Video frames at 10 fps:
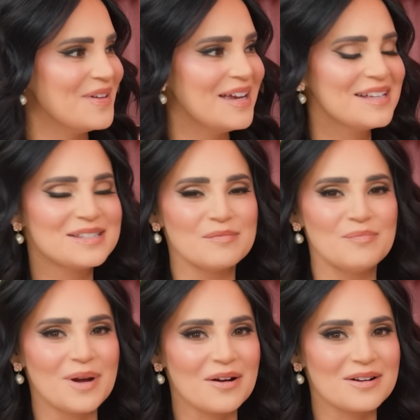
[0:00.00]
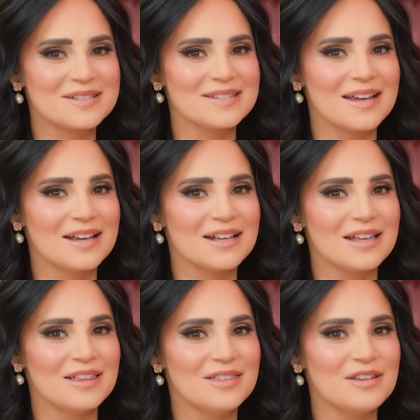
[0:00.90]
It's
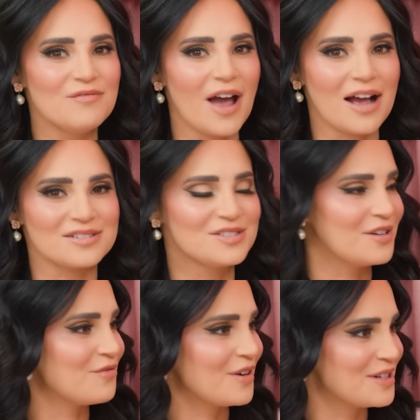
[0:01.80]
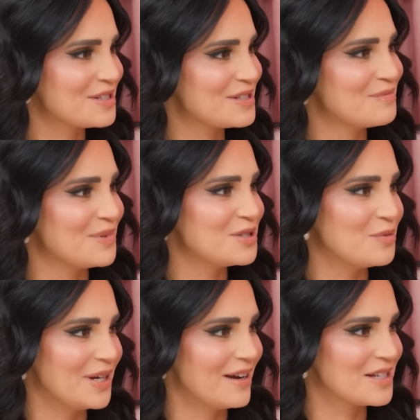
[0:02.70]
embarrassing the vast difference
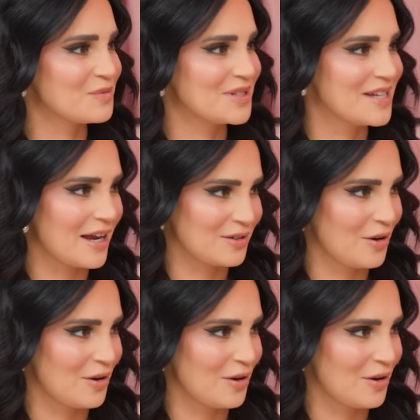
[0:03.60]
between us with tech